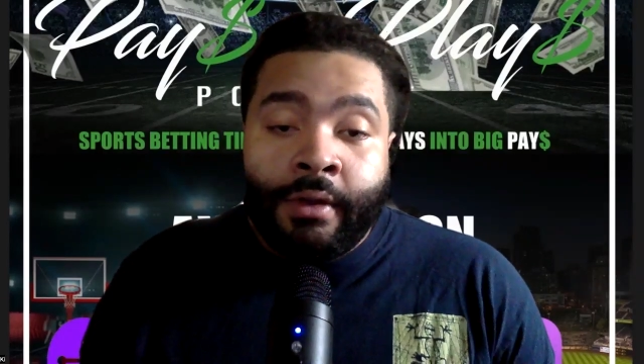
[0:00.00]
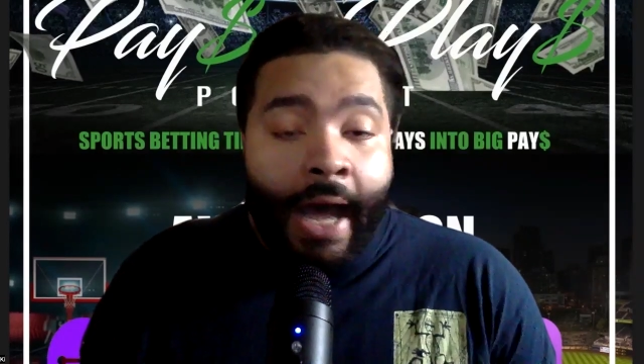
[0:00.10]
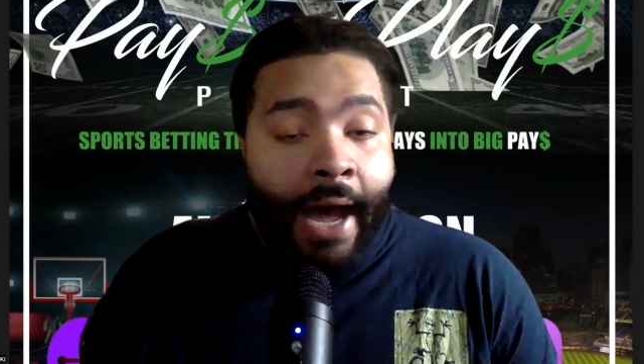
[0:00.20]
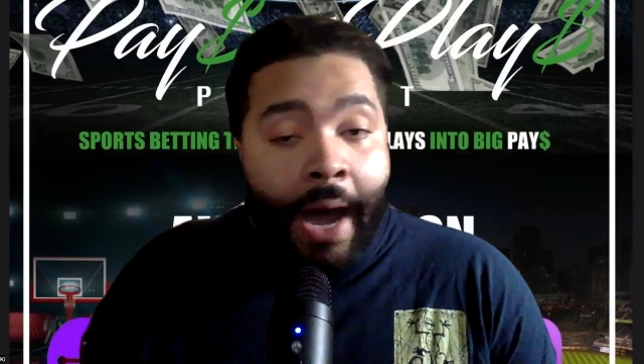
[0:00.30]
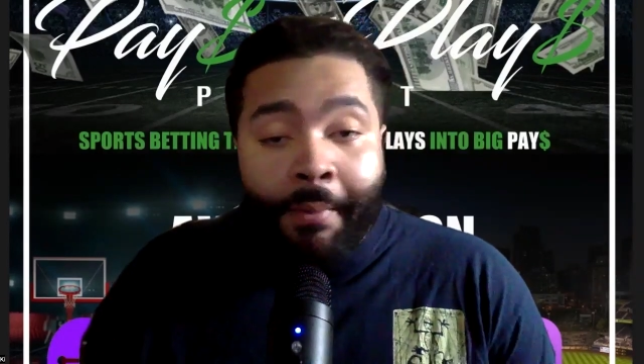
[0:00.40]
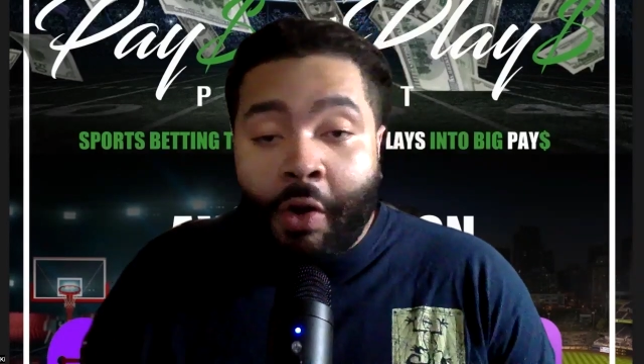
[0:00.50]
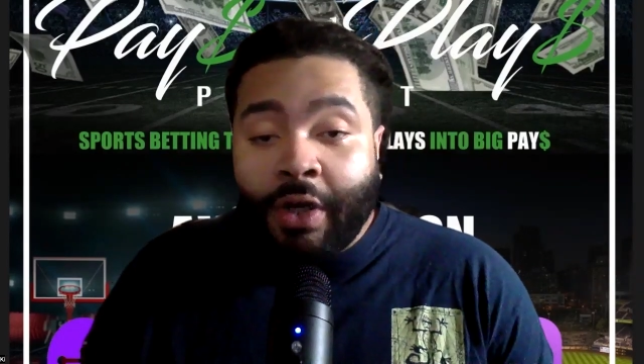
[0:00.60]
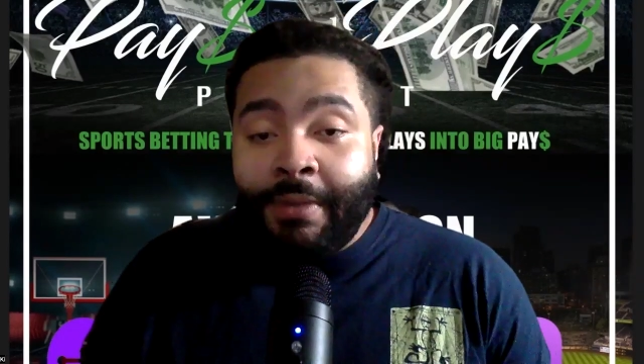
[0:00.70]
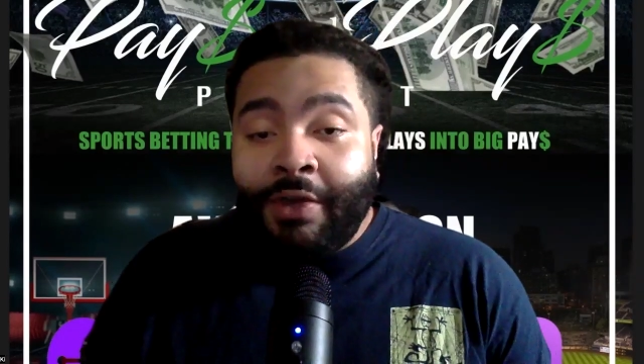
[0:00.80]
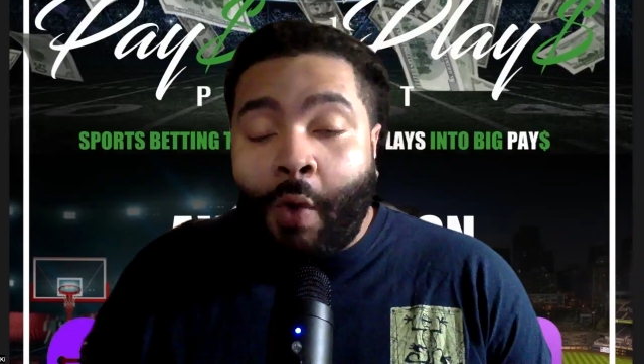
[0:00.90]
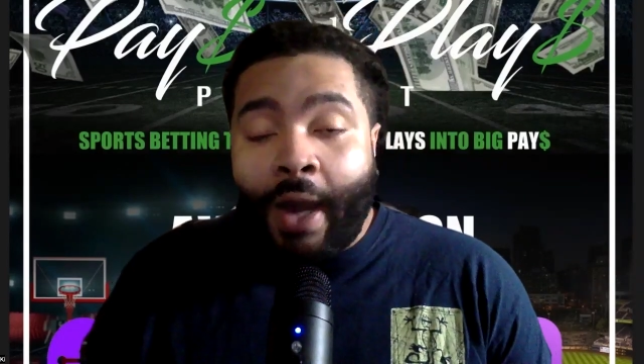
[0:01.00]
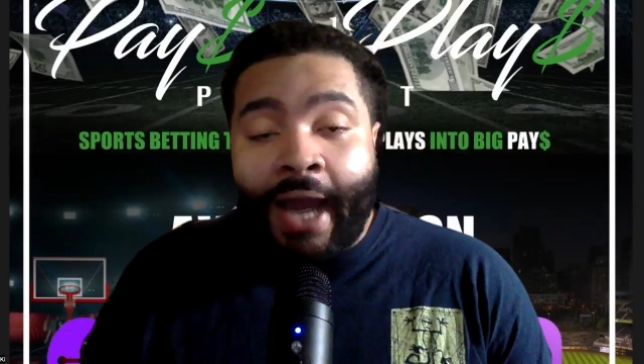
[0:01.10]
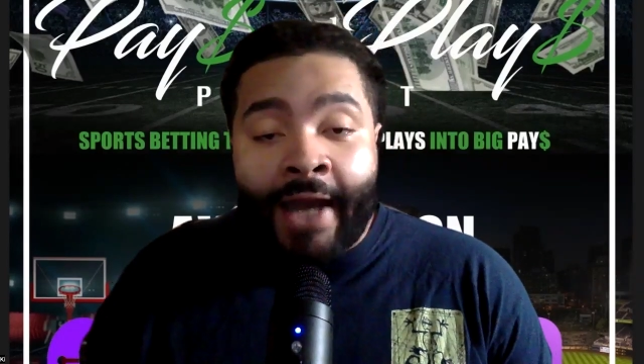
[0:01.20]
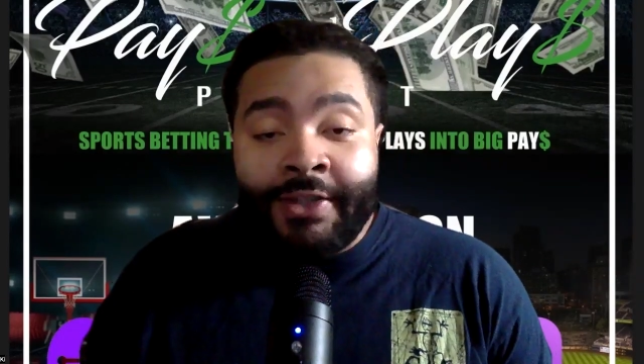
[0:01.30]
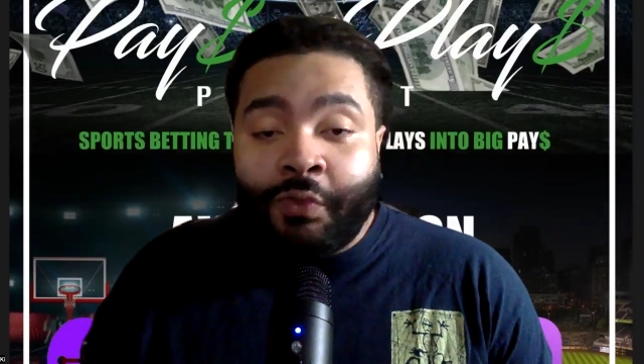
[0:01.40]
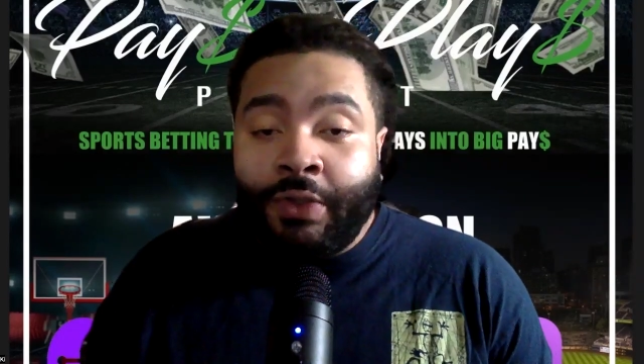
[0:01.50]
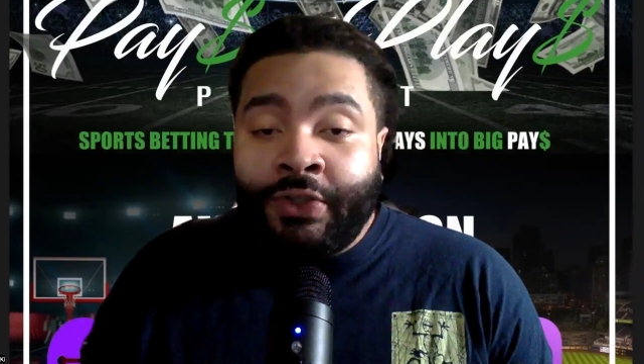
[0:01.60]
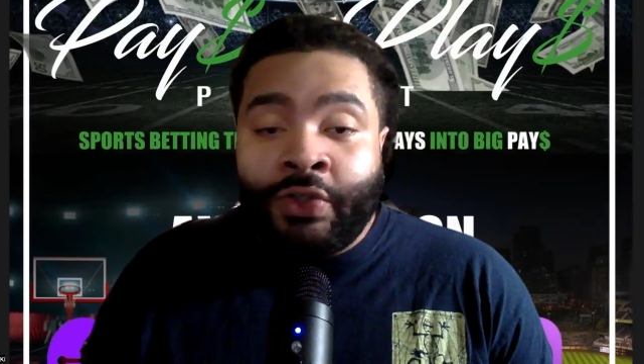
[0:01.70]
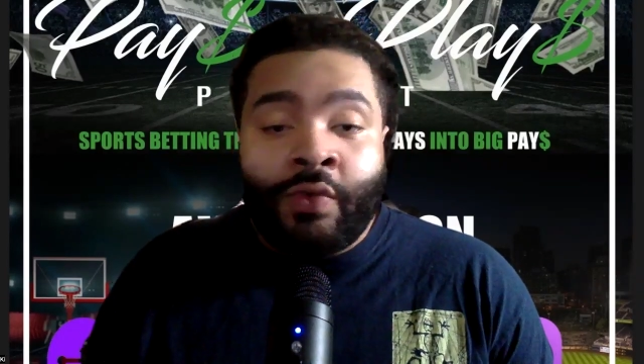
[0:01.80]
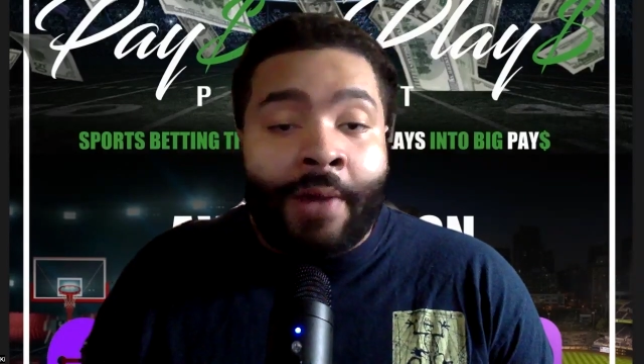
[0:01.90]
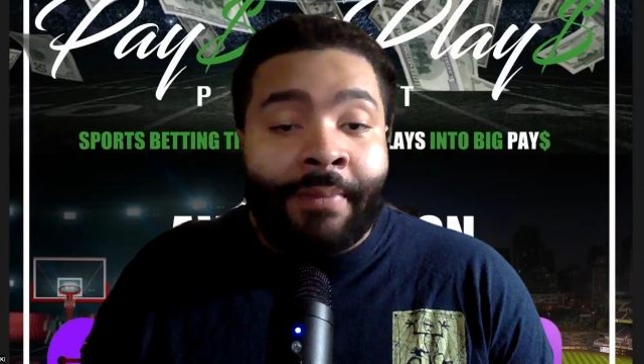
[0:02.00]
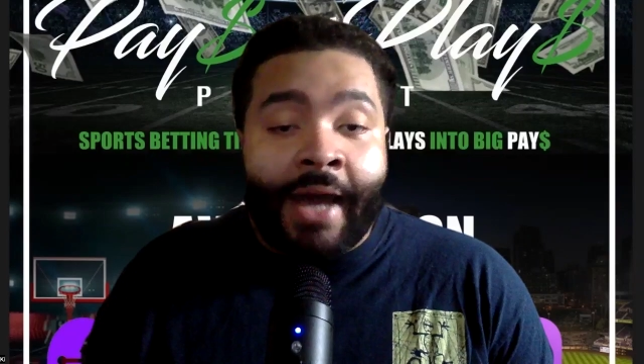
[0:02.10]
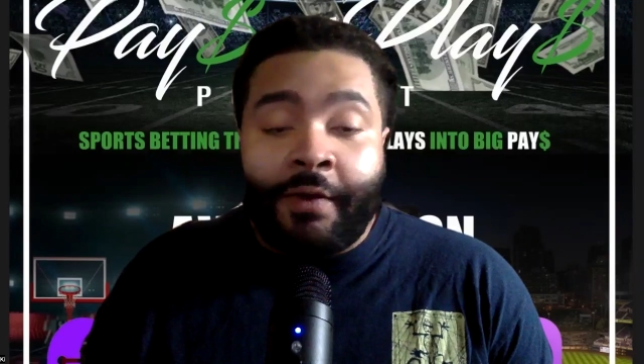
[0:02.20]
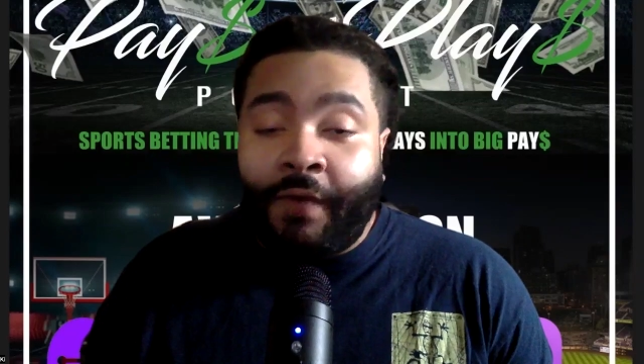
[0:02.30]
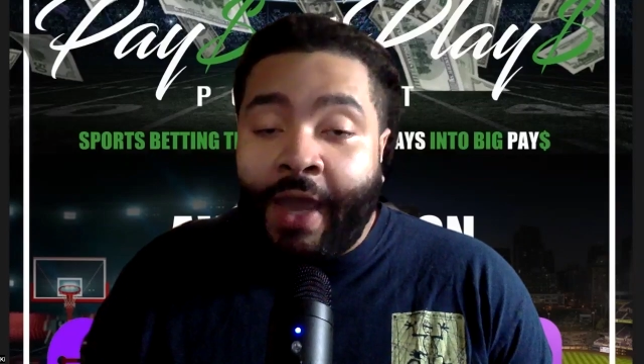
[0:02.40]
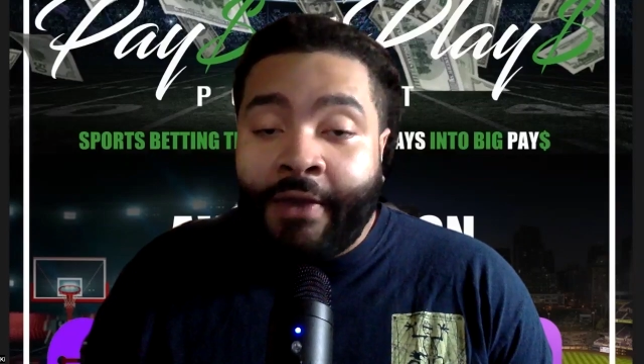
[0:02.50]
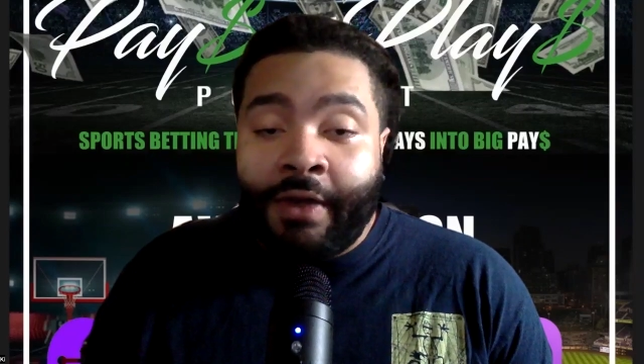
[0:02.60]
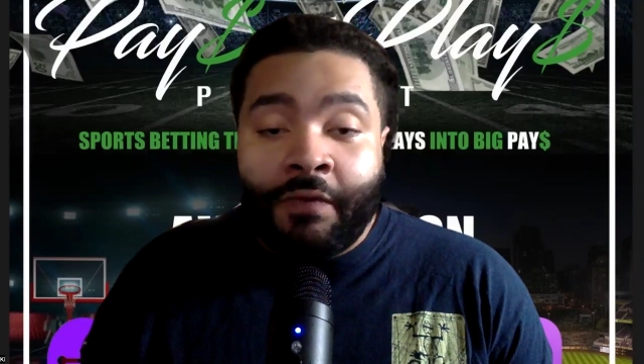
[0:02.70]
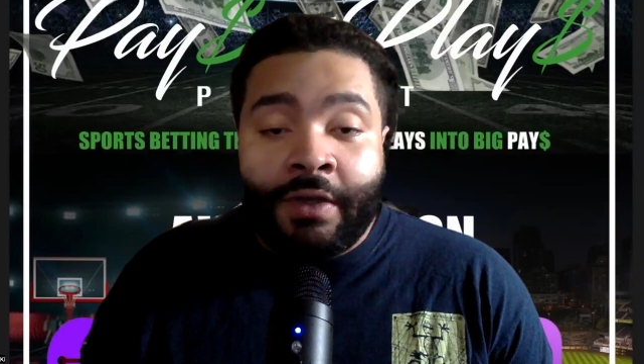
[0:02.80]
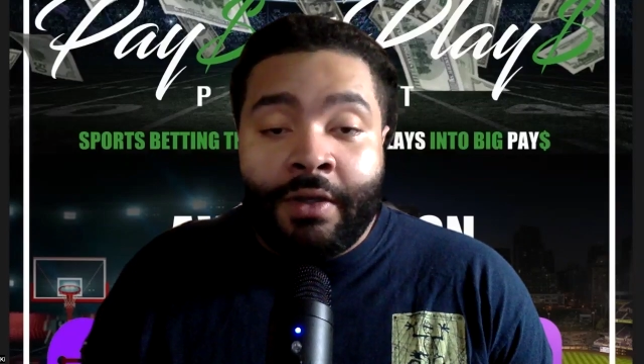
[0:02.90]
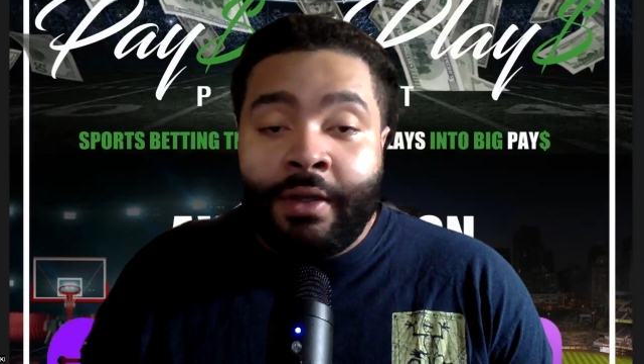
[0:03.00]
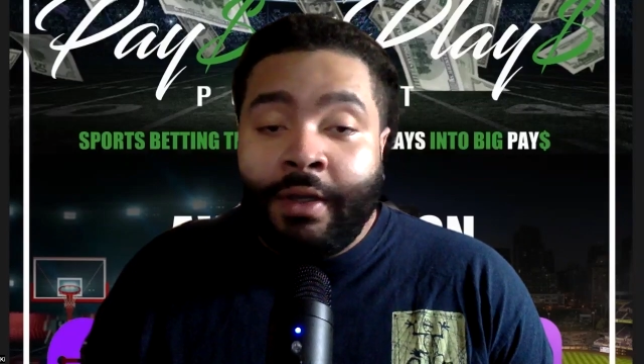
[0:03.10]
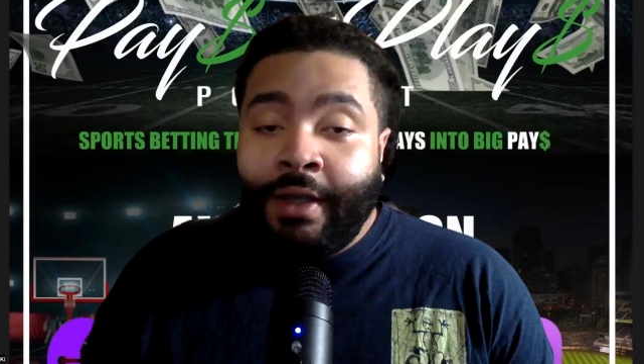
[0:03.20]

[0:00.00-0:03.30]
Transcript: I'm going to be quite honest with you. I'm not a fan of it.